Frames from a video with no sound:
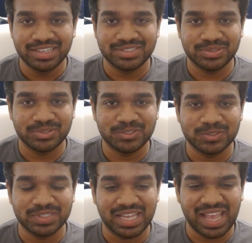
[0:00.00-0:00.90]

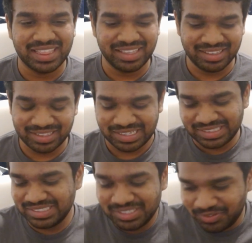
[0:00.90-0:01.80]
So I think
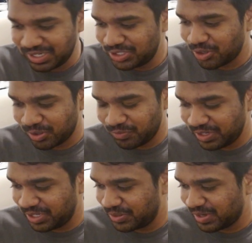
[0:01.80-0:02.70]
this is a very short
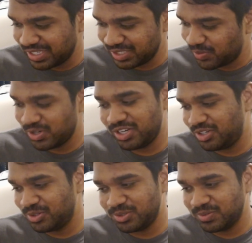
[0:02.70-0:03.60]
video. I just wanted
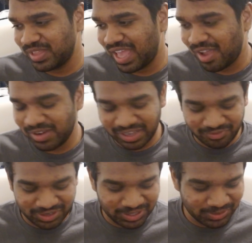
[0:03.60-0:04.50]
to have like a
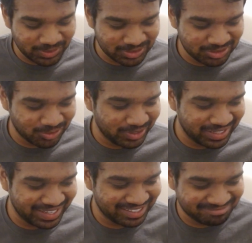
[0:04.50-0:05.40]
video on
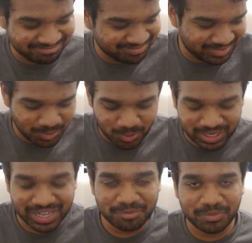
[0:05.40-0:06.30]
showing like
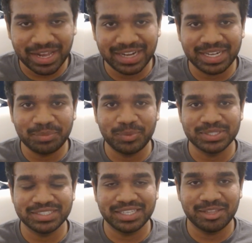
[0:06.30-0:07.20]
what I currently
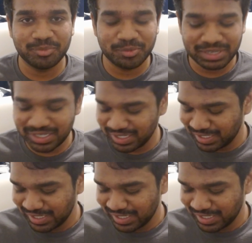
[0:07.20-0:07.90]
possess at the moment.